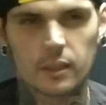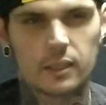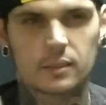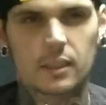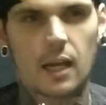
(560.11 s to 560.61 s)

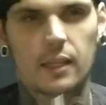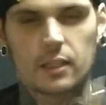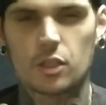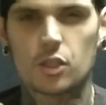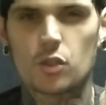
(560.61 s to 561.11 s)
It's got like
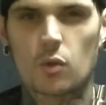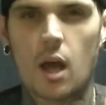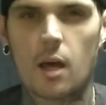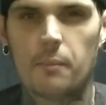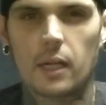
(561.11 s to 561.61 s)
a
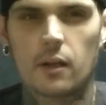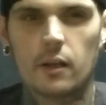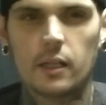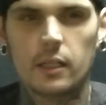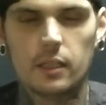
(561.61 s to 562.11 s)

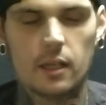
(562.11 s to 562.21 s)
strawberry,